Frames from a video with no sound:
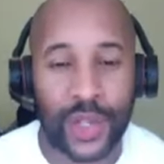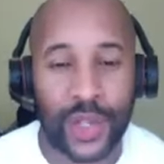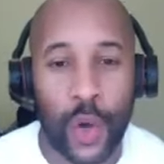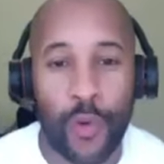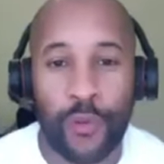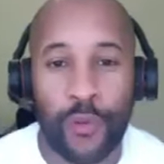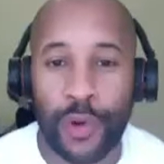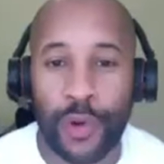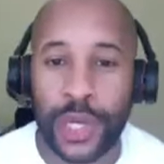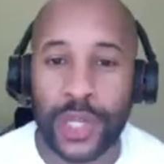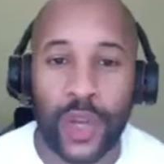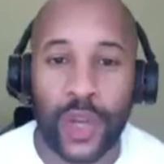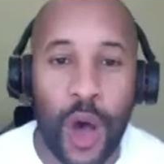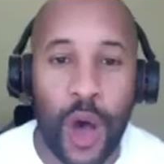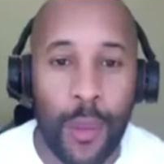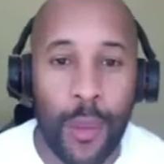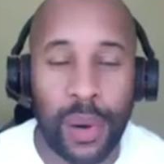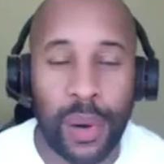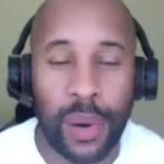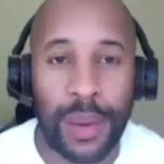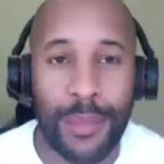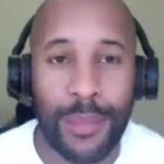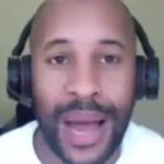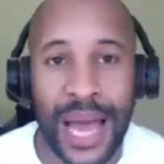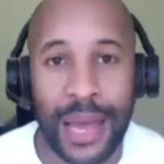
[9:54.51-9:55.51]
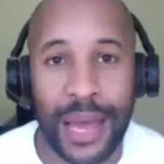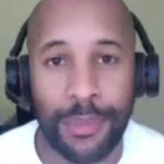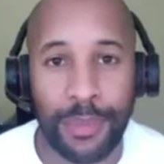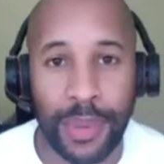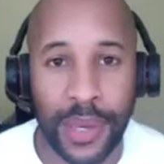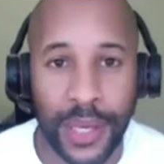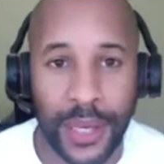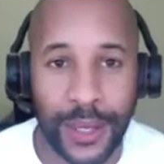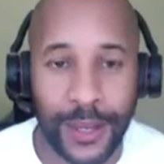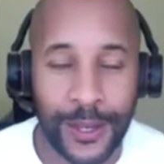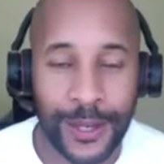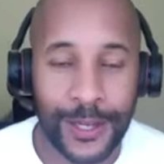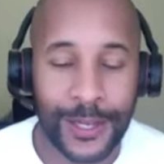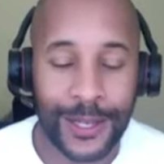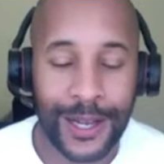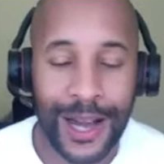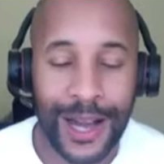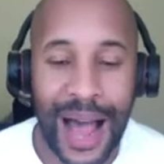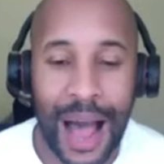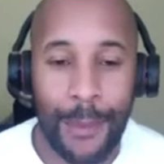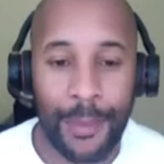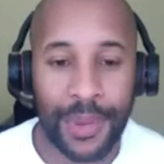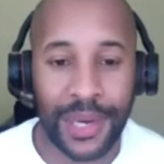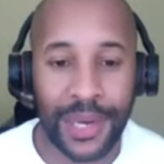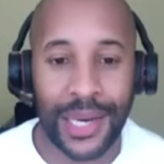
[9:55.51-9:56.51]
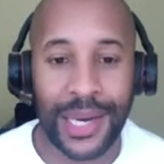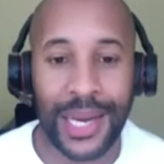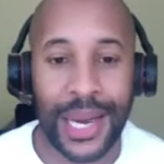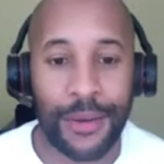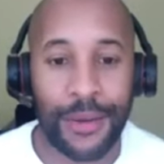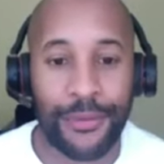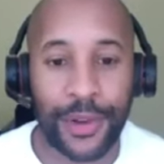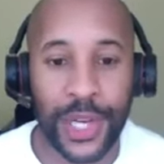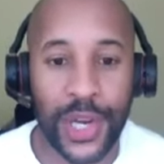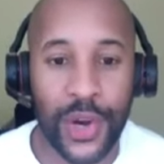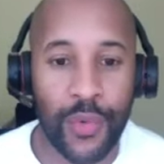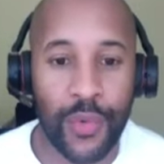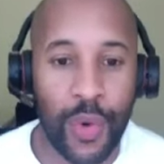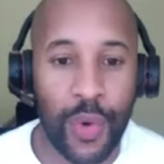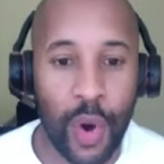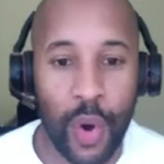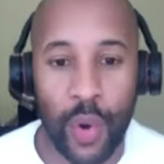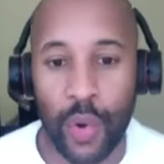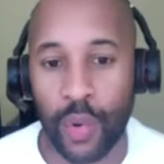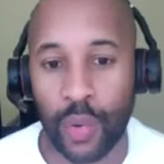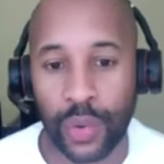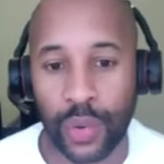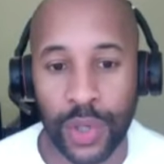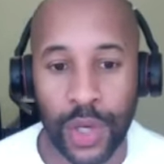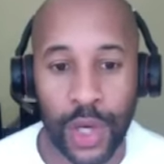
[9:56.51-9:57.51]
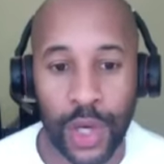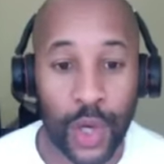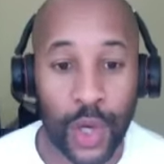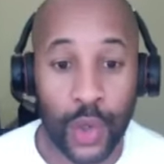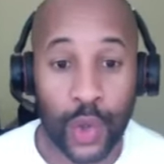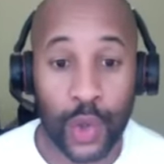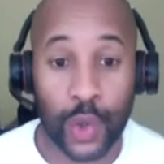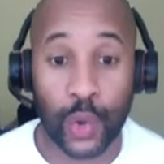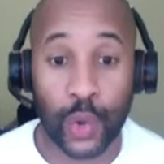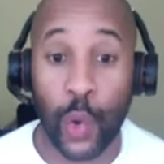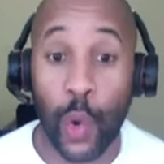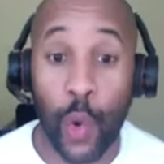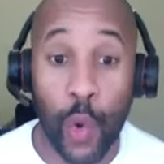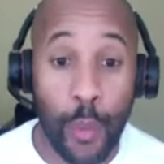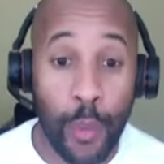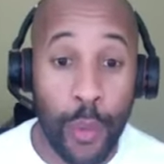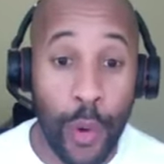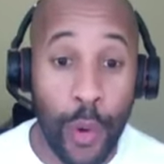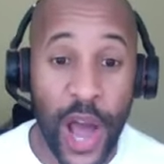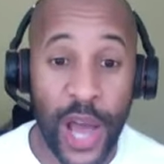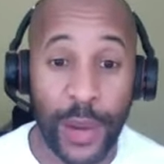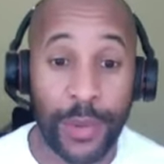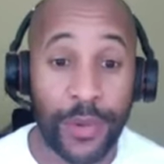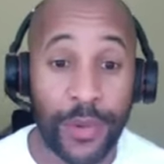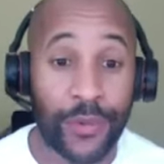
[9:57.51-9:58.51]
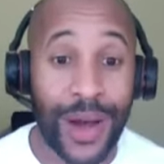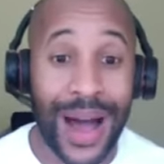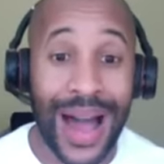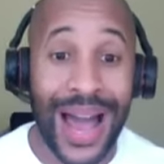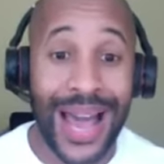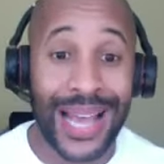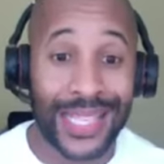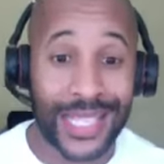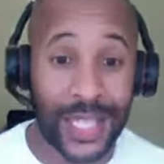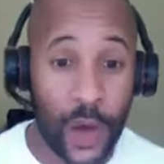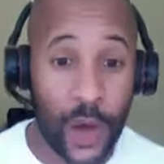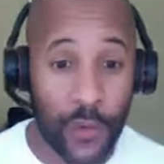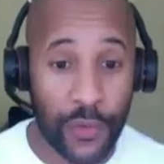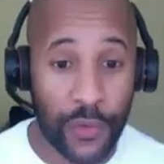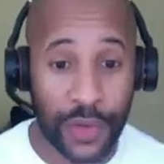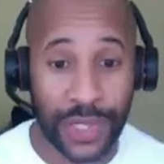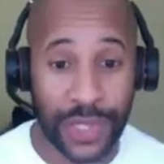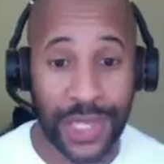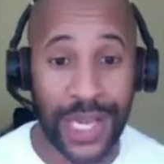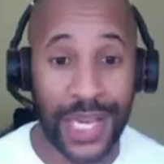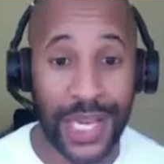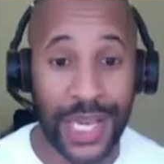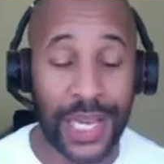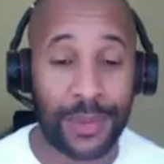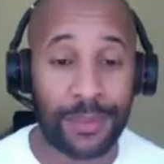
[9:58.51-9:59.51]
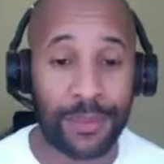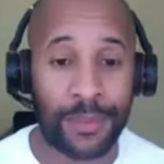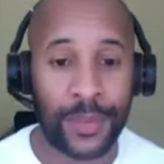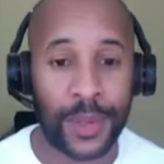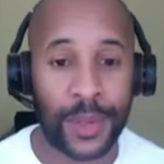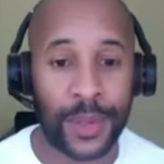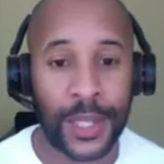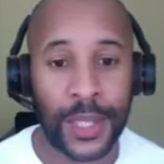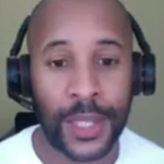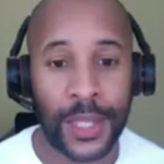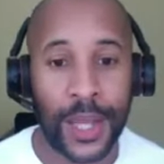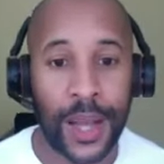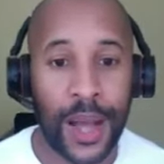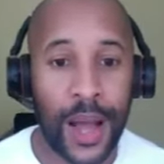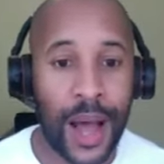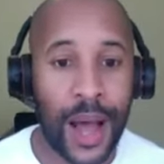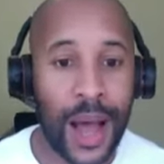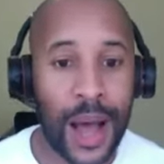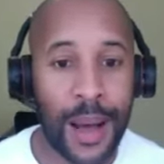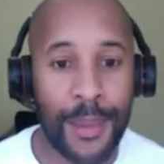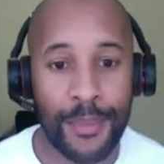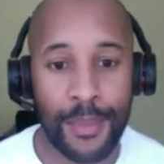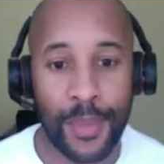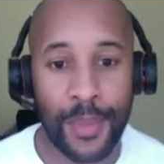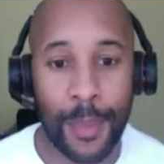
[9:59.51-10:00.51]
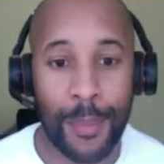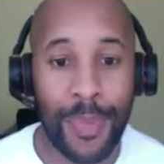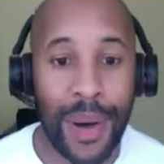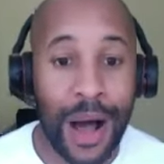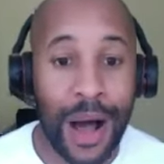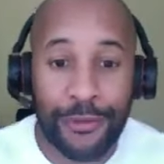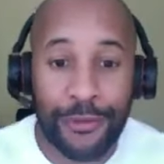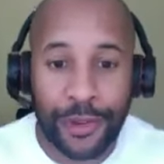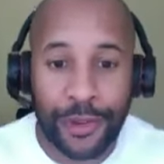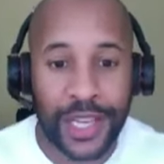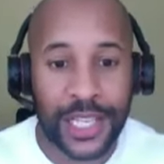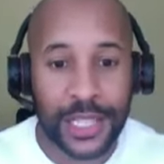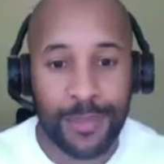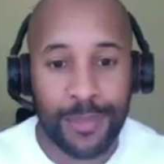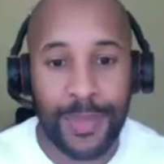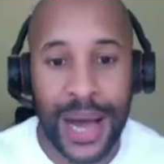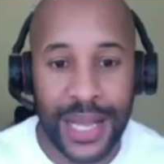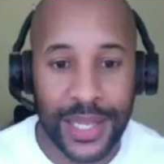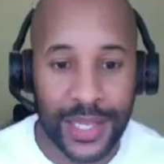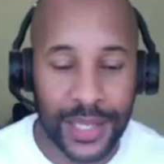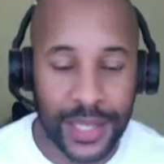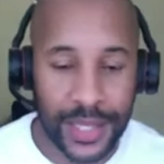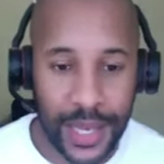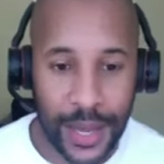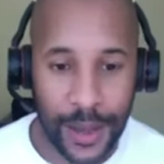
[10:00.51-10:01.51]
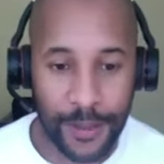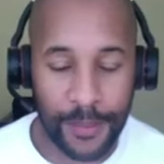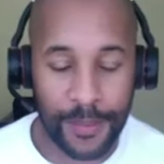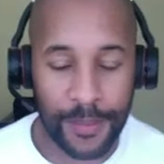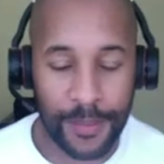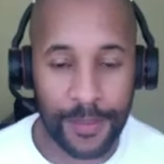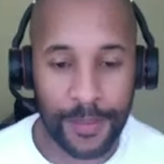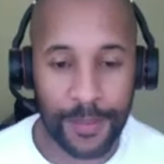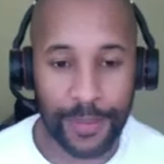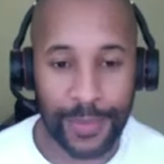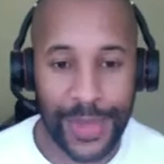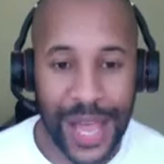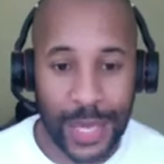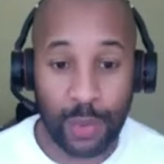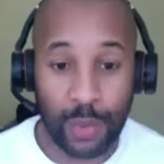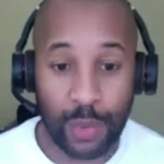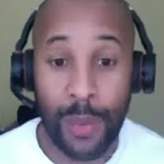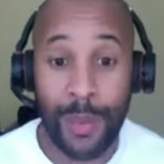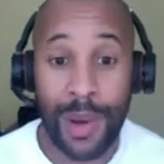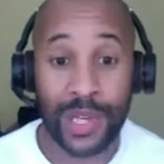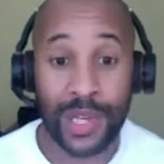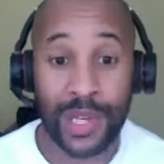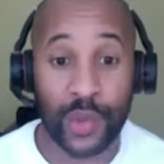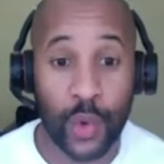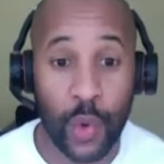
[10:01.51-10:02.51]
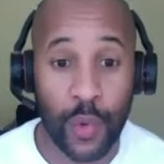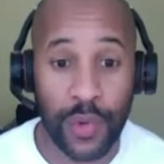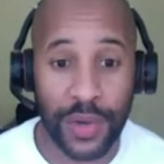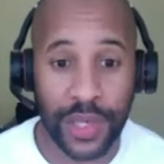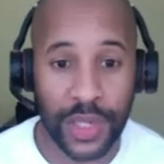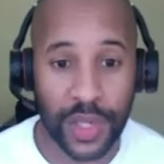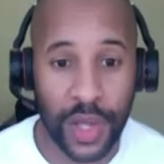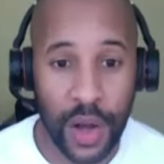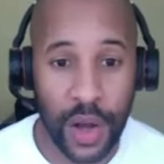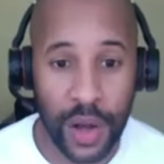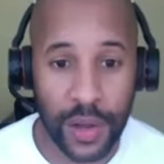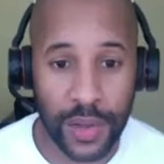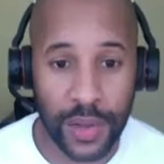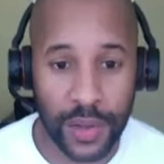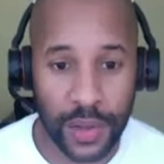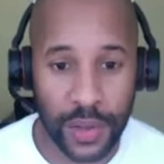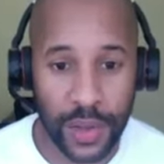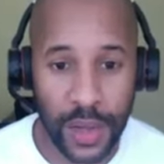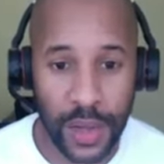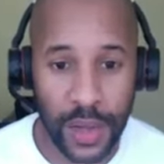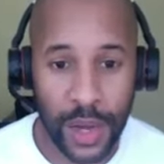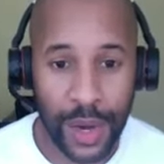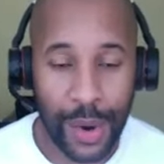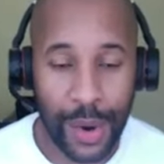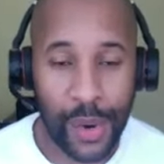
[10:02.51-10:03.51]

So, for example, it might be I'm an 11-year-old schoolboy with high self-esteem, but a fixed mindset. That's where my story starts.